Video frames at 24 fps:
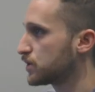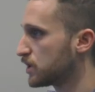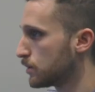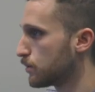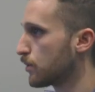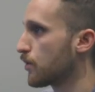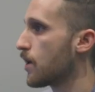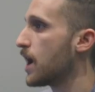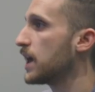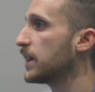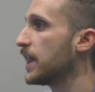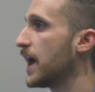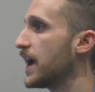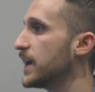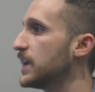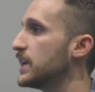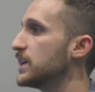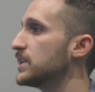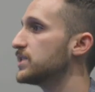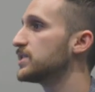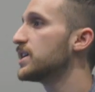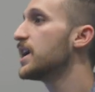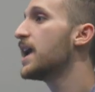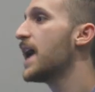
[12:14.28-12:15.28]
Cinema Raw
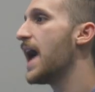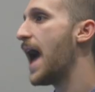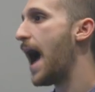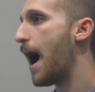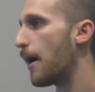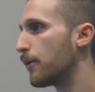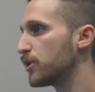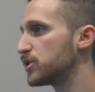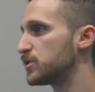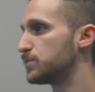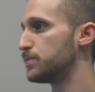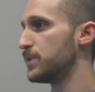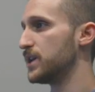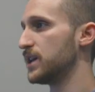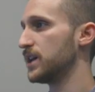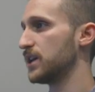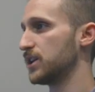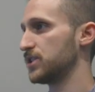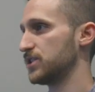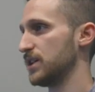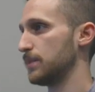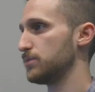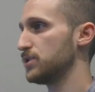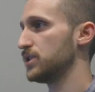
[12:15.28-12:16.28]
Light is how it's being
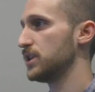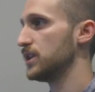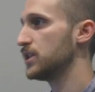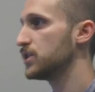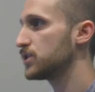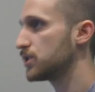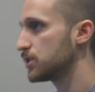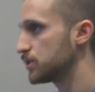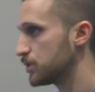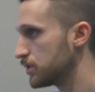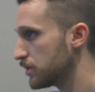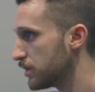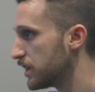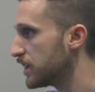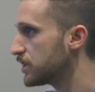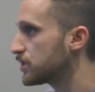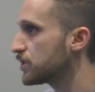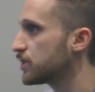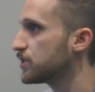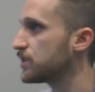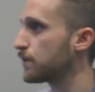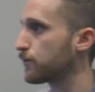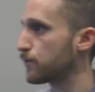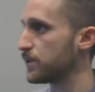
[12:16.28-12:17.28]
accepted into
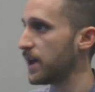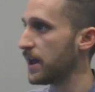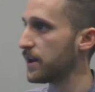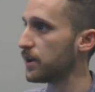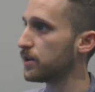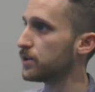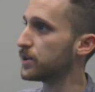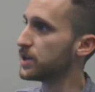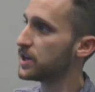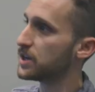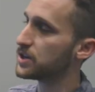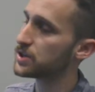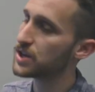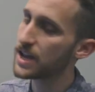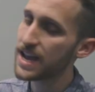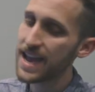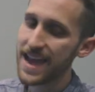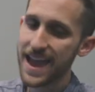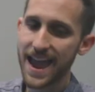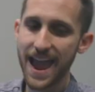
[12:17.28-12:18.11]
the different NLEs.